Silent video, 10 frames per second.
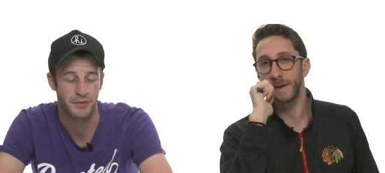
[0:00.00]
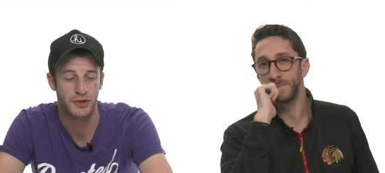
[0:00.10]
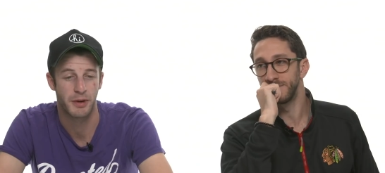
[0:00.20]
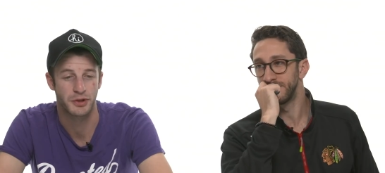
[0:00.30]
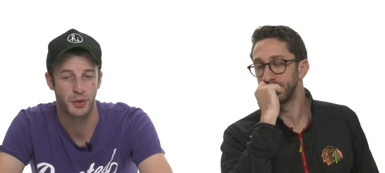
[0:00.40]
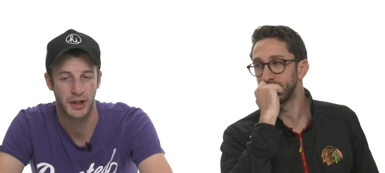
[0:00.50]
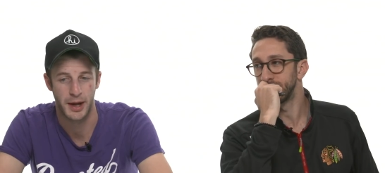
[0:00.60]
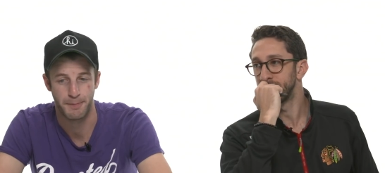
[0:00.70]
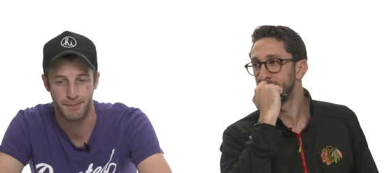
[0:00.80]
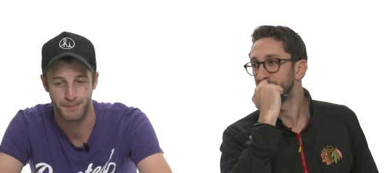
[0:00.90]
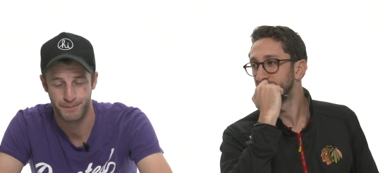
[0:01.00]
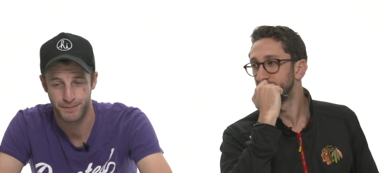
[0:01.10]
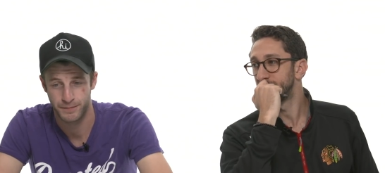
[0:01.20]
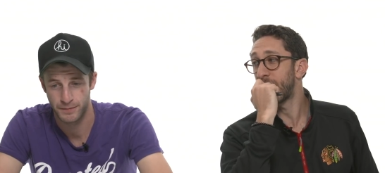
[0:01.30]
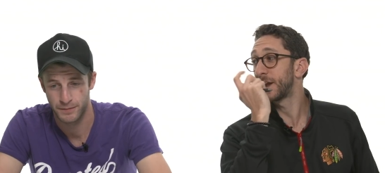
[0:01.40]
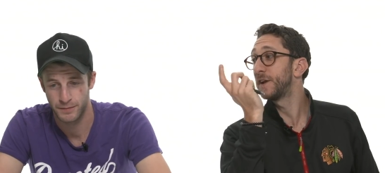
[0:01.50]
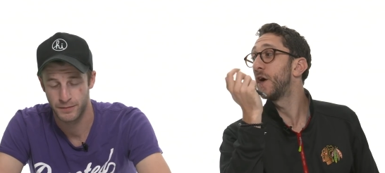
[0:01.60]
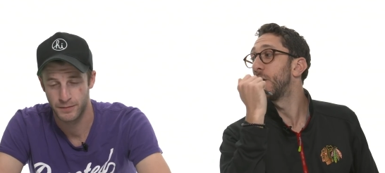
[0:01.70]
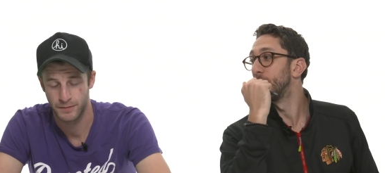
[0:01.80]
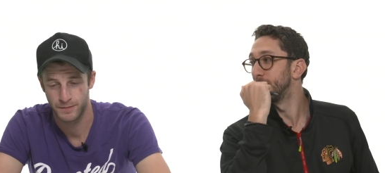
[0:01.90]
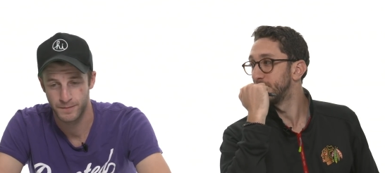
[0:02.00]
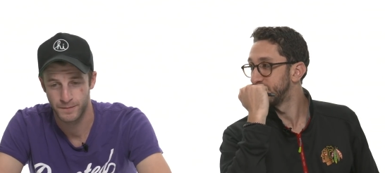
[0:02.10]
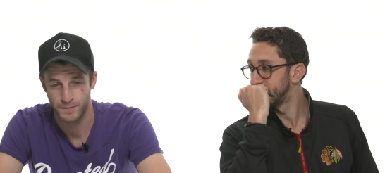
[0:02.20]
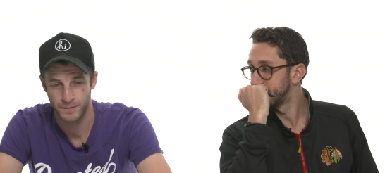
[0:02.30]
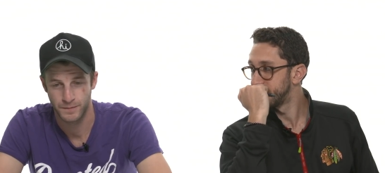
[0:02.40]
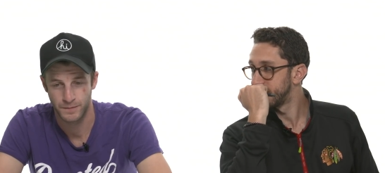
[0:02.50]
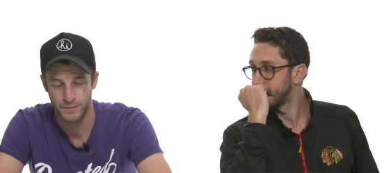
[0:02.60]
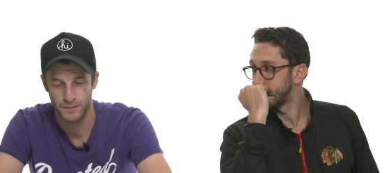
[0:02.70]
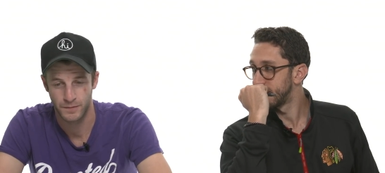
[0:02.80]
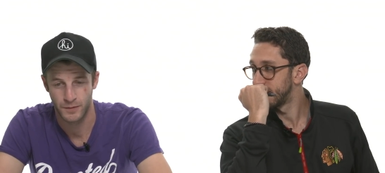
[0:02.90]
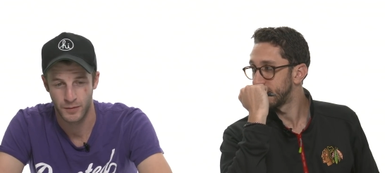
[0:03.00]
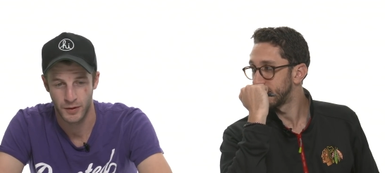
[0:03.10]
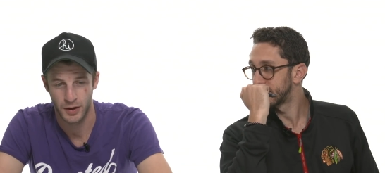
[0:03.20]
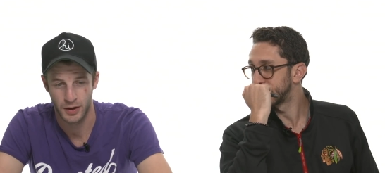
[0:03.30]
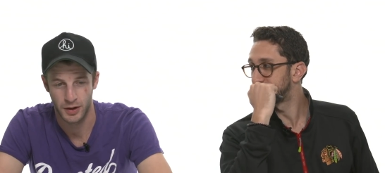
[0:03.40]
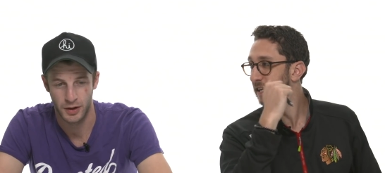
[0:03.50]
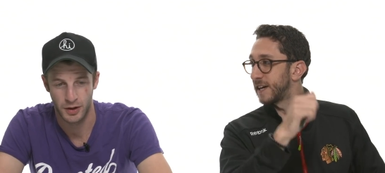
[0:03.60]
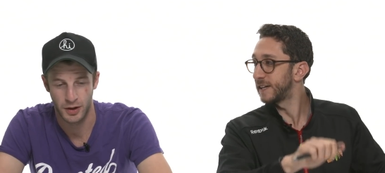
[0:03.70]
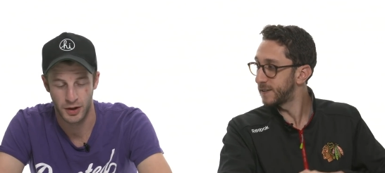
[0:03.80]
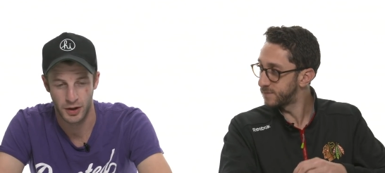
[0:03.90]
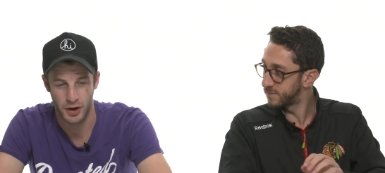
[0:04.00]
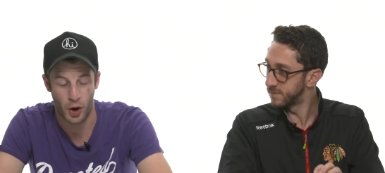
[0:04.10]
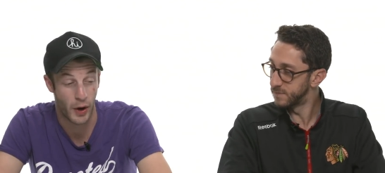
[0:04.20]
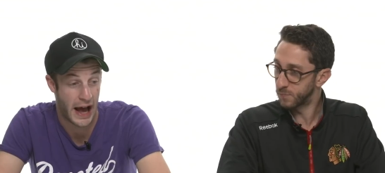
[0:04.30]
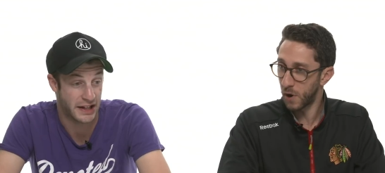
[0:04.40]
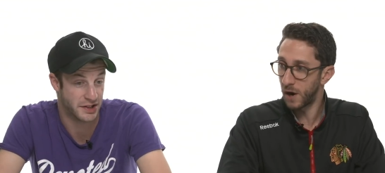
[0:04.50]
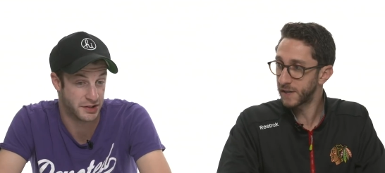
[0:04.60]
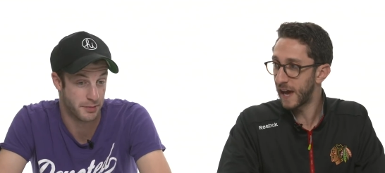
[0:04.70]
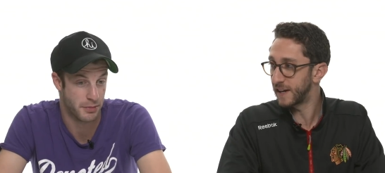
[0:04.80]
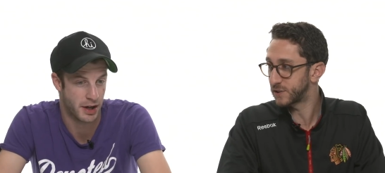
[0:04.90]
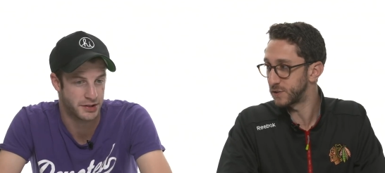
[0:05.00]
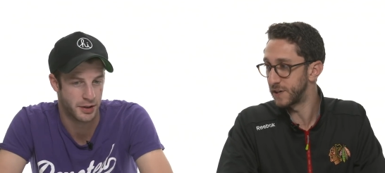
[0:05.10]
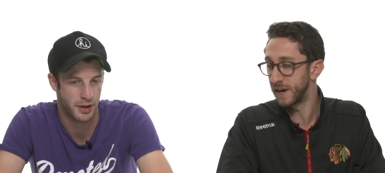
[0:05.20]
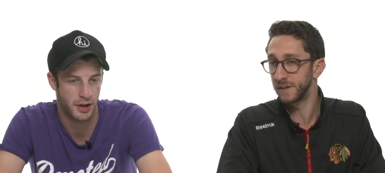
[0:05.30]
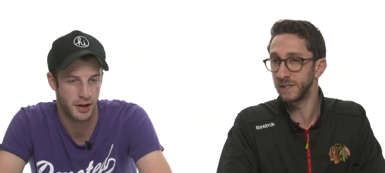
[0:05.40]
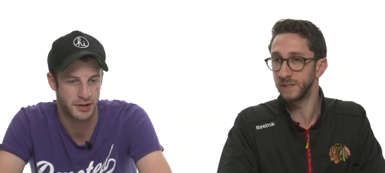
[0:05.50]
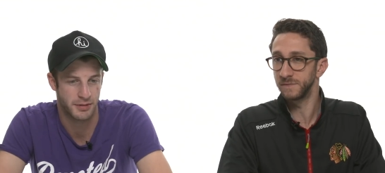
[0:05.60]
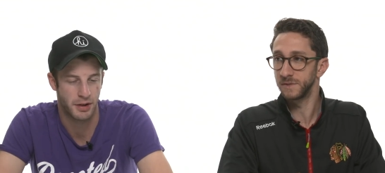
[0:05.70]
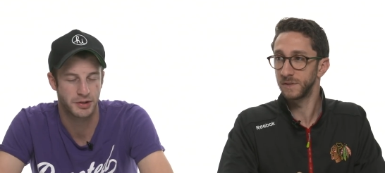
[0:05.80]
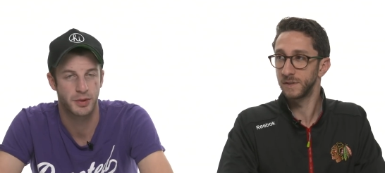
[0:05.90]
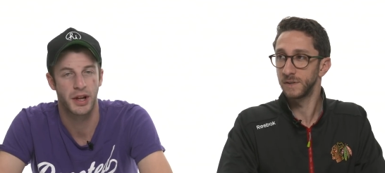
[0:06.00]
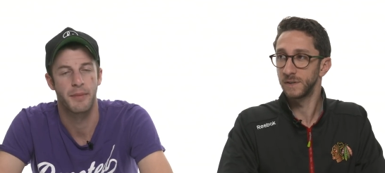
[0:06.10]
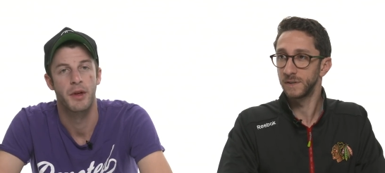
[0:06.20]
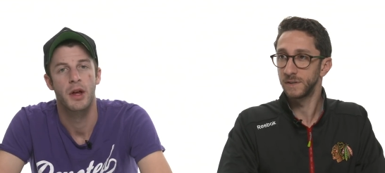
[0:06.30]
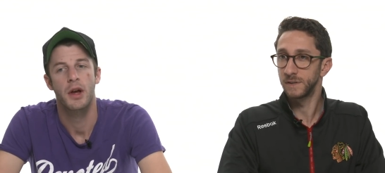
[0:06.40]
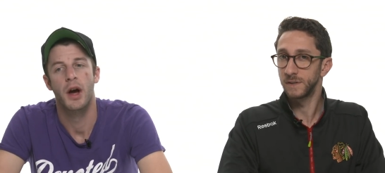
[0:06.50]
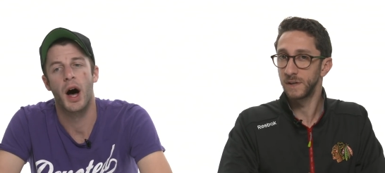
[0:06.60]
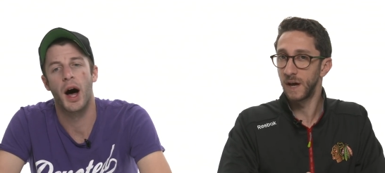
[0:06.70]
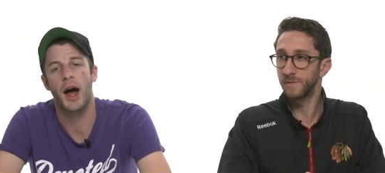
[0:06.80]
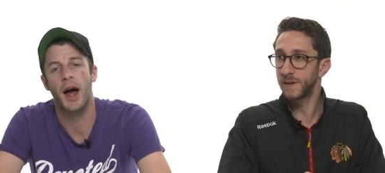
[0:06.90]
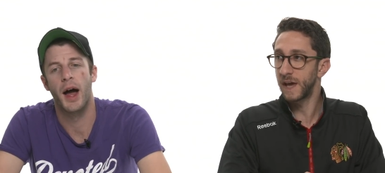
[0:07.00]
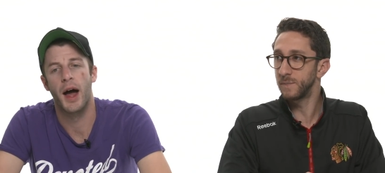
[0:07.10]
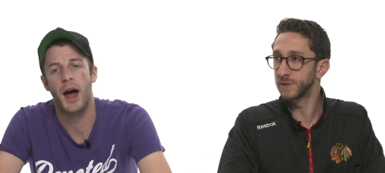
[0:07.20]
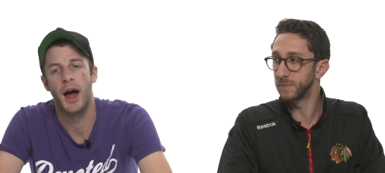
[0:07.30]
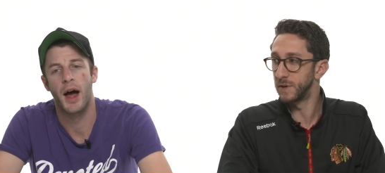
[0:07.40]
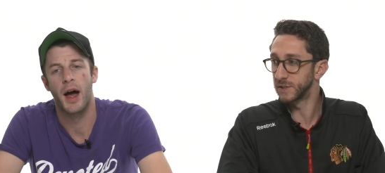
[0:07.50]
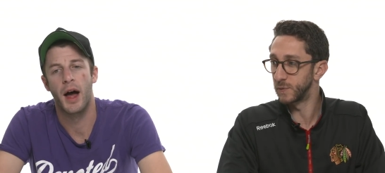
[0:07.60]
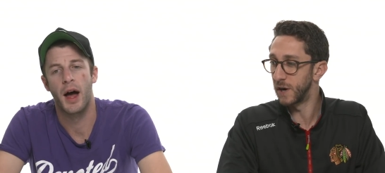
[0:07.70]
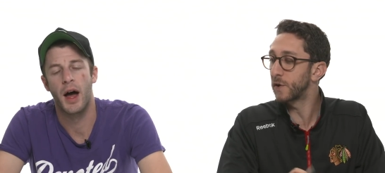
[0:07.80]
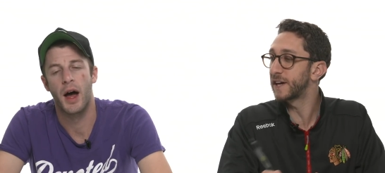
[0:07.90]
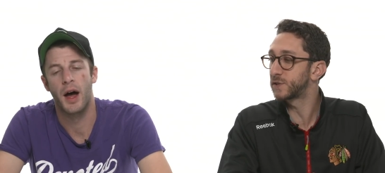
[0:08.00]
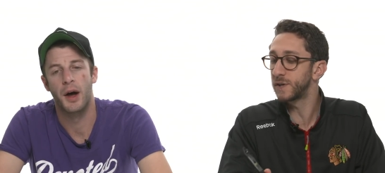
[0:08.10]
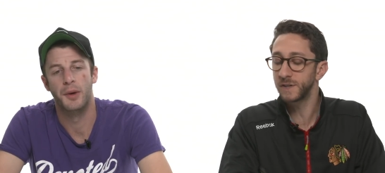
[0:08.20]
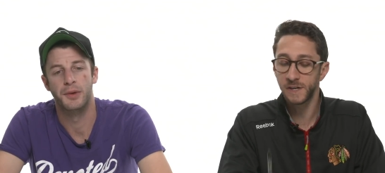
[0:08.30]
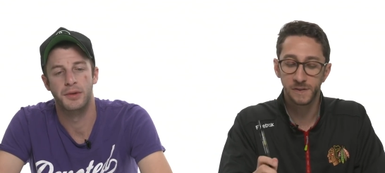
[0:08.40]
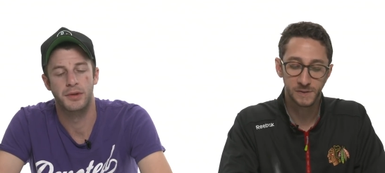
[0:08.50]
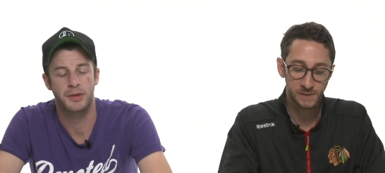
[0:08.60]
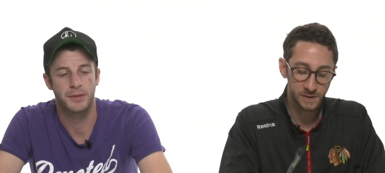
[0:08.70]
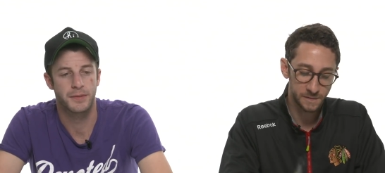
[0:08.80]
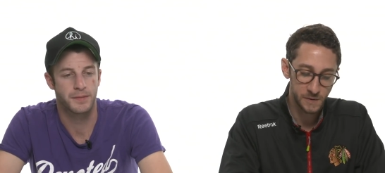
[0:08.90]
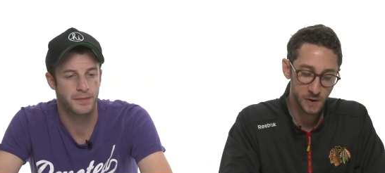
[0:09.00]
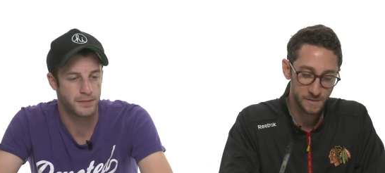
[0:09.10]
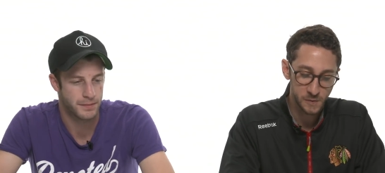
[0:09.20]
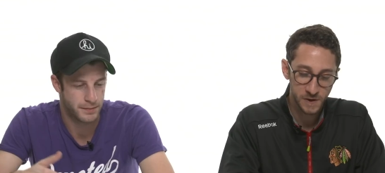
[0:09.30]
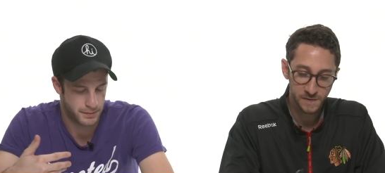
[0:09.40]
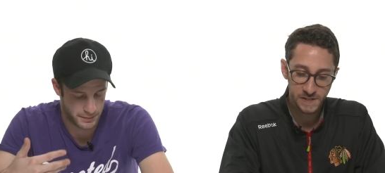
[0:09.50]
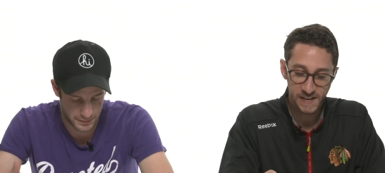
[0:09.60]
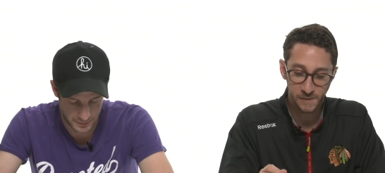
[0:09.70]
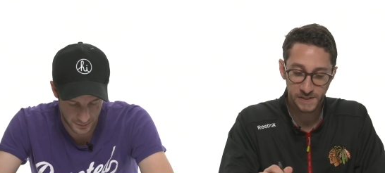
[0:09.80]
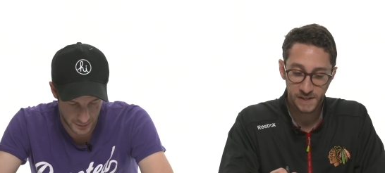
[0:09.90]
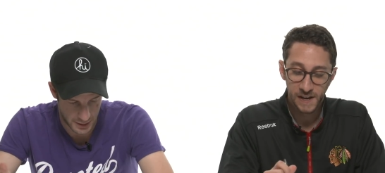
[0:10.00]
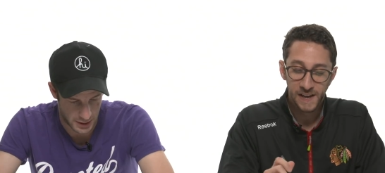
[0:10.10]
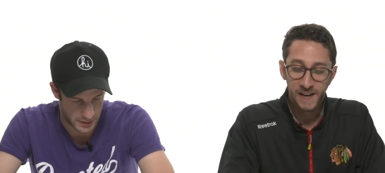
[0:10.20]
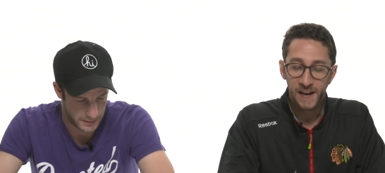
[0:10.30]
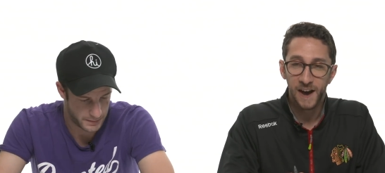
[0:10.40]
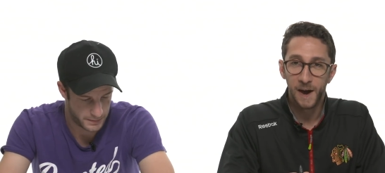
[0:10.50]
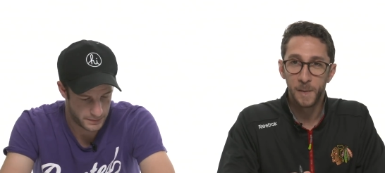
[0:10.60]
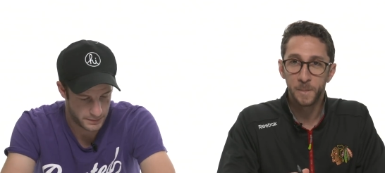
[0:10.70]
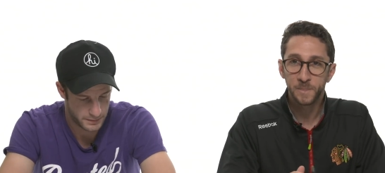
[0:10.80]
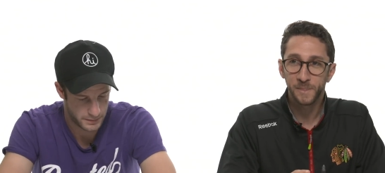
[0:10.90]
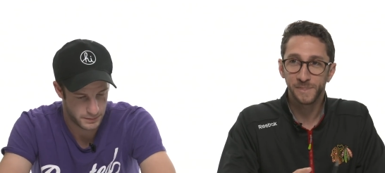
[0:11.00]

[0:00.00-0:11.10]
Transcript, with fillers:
Speaker 1: game. It's a must win game. Not a note. Just a oh, has, broadcaster it's a, it's a, narrative. It's a must win game. Uh, Every game was a must win. Okay, so here, here's a few a few different takeaways. Um,